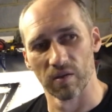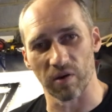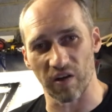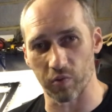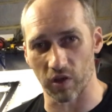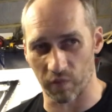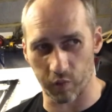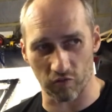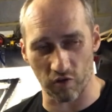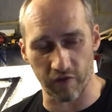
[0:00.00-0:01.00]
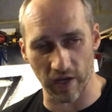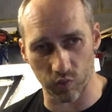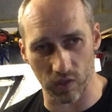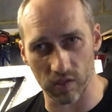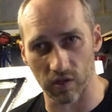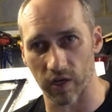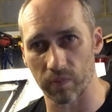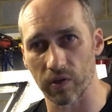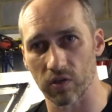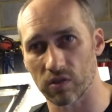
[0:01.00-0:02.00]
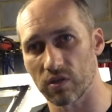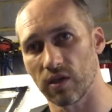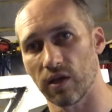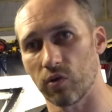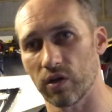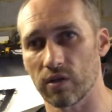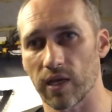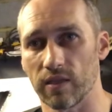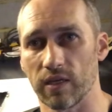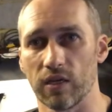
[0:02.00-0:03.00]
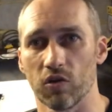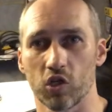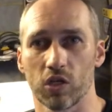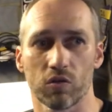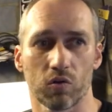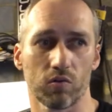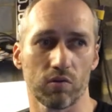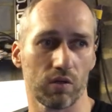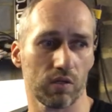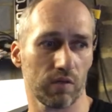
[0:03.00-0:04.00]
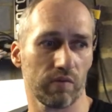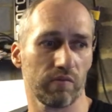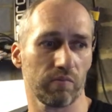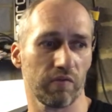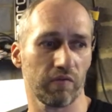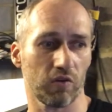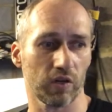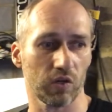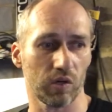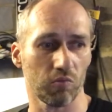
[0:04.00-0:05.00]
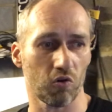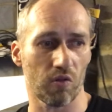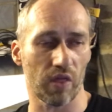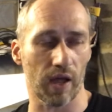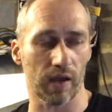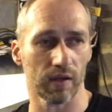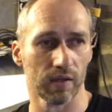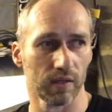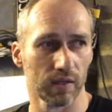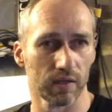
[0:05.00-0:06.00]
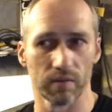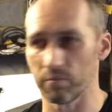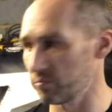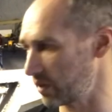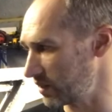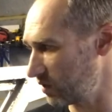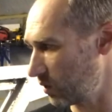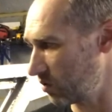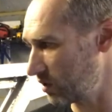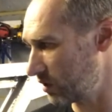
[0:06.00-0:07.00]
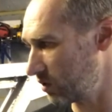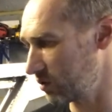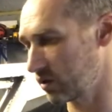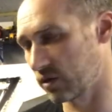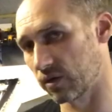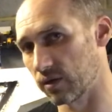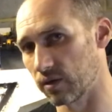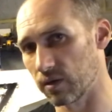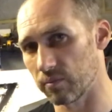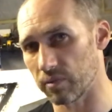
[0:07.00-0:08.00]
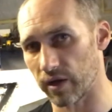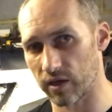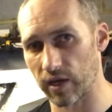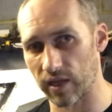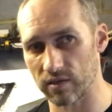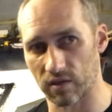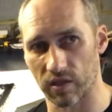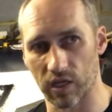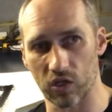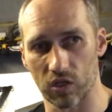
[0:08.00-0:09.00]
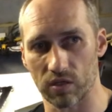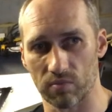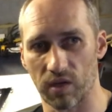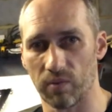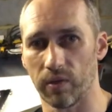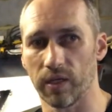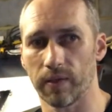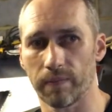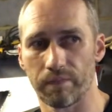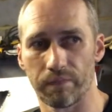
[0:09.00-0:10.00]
But I've put the roof rack to one side because of I want to get the notching tool before I do any more on that. Plenty of welding to do, but I can start the kitchen, so maybe